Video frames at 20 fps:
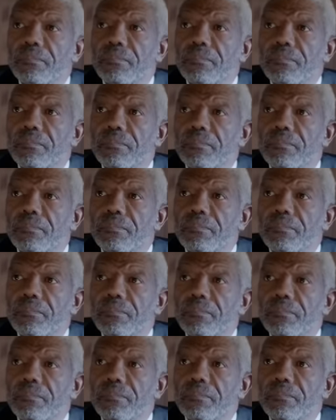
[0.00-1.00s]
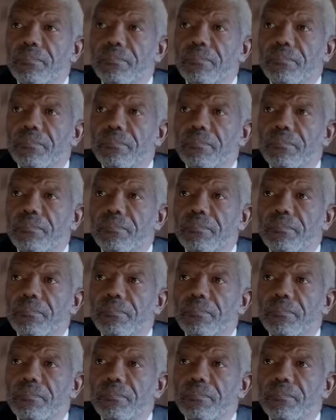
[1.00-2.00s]

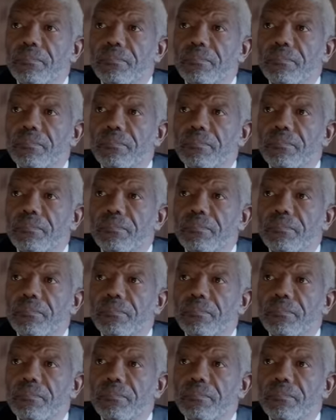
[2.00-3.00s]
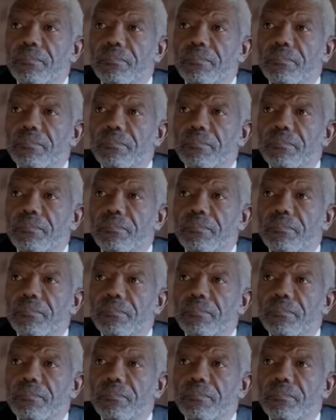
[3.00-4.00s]

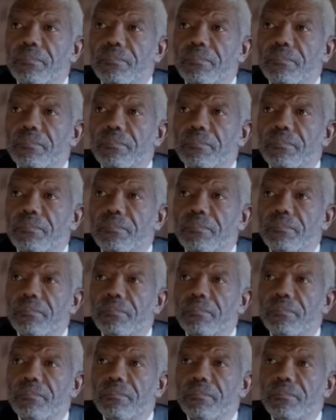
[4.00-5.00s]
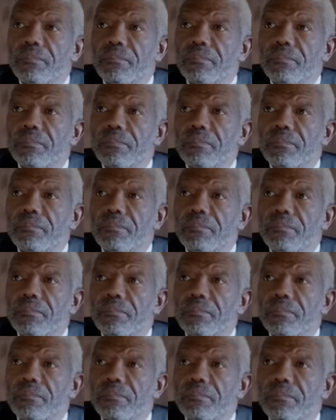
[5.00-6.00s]

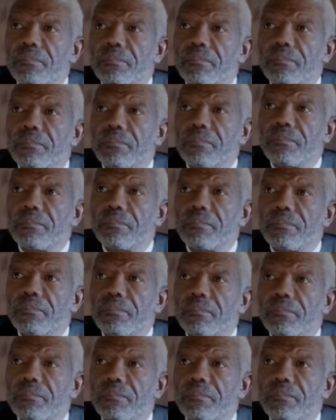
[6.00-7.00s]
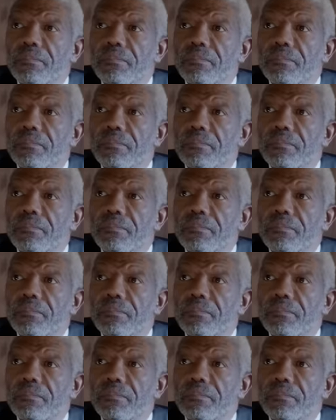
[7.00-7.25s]
The person shown says nothing.